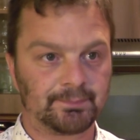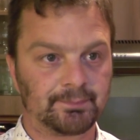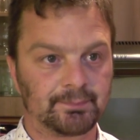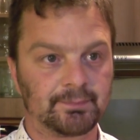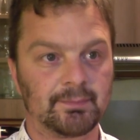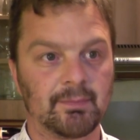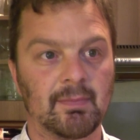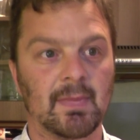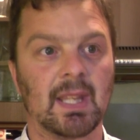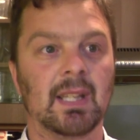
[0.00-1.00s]

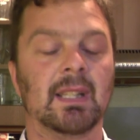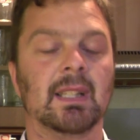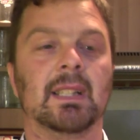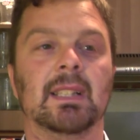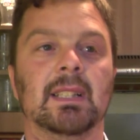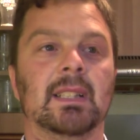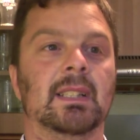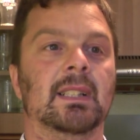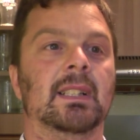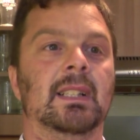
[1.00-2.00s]

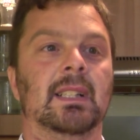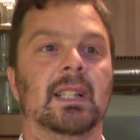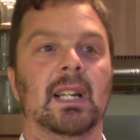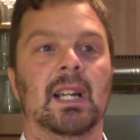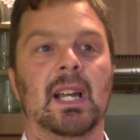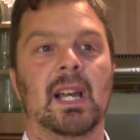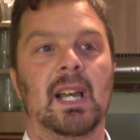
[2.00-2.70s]
[no speech]